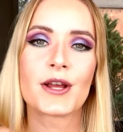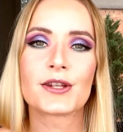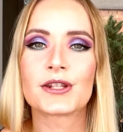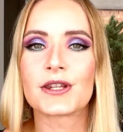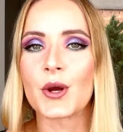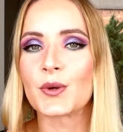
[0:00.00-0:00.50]

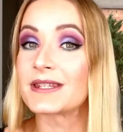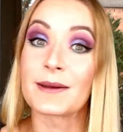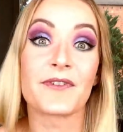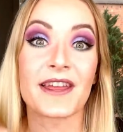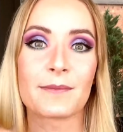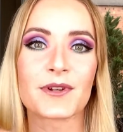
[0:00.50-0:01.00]
so
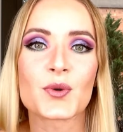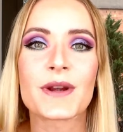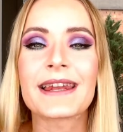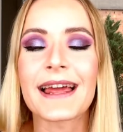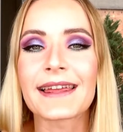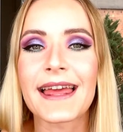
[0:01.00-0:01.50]
something in
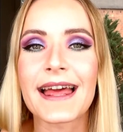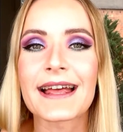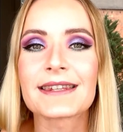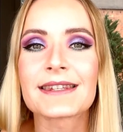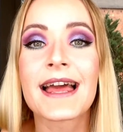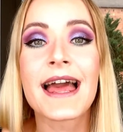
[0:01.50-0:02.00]
between, I guess.